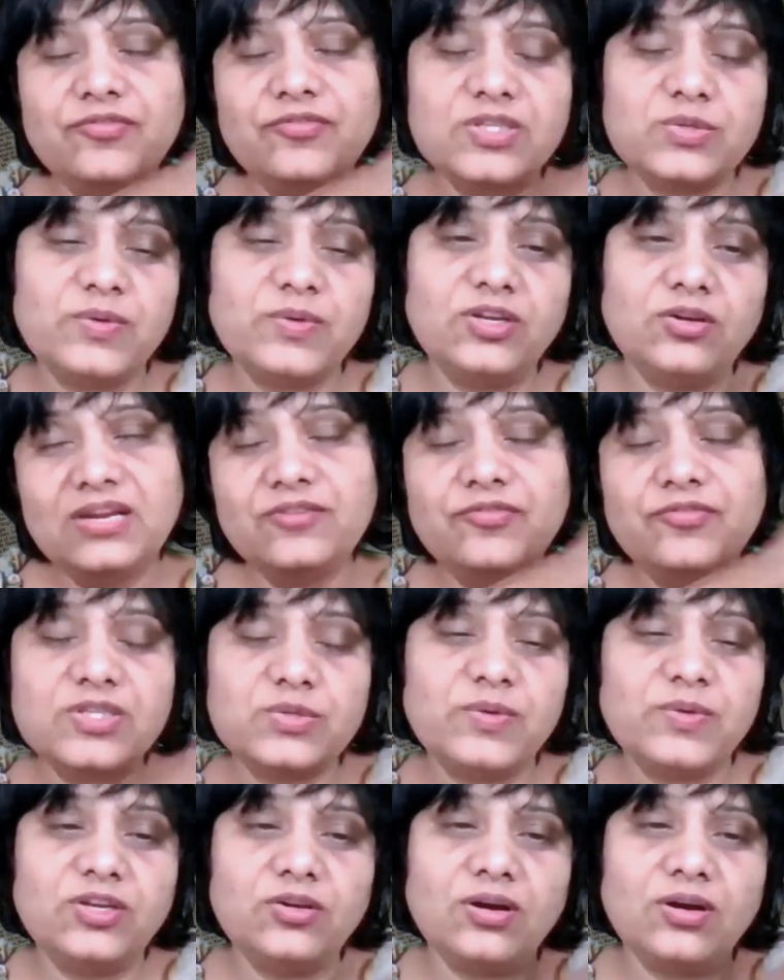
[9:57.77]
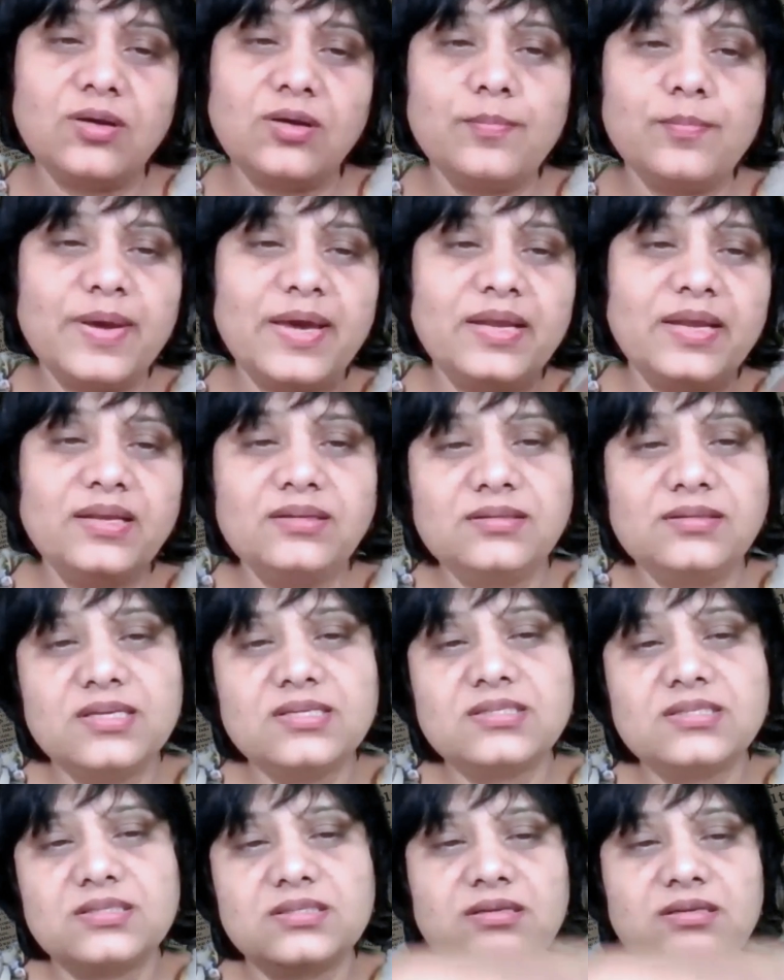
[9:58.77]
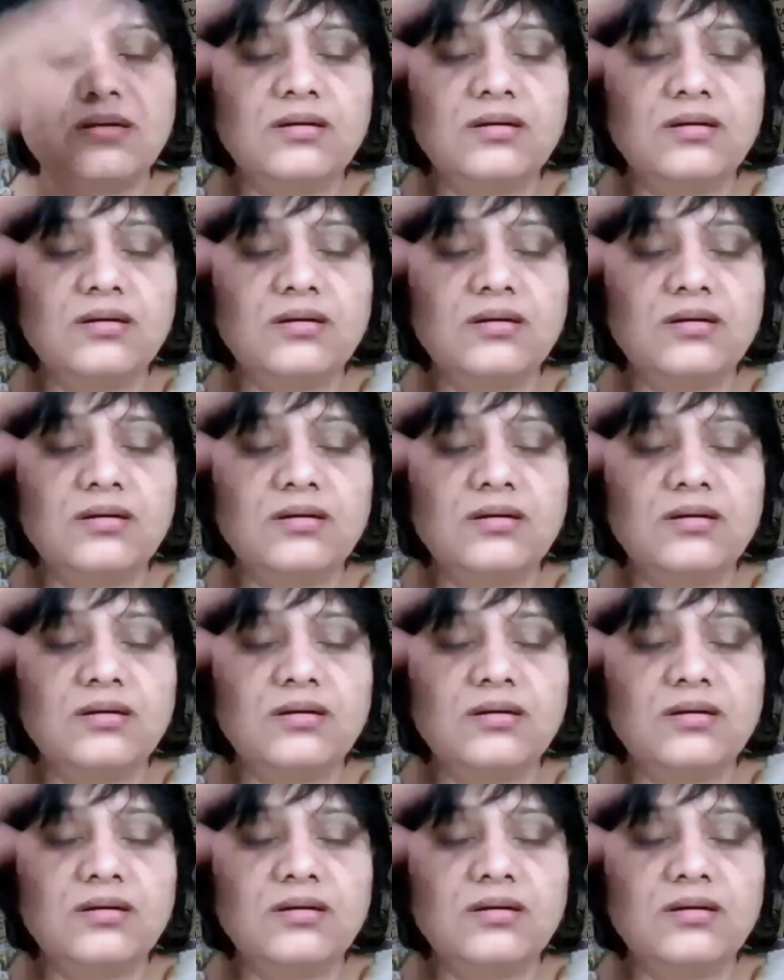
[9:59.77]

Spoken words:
What are the benefits when you're comparing this,